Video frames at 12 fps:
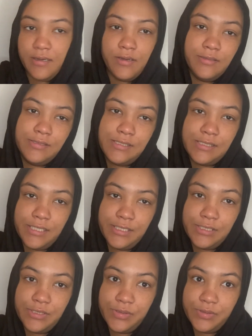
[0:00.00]
stay
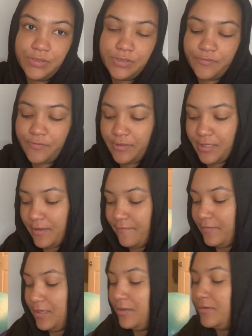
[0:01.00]
tuned for that
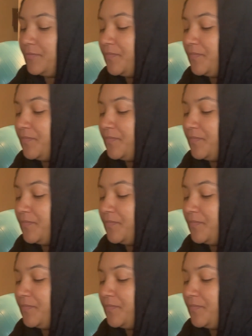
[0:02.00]
video.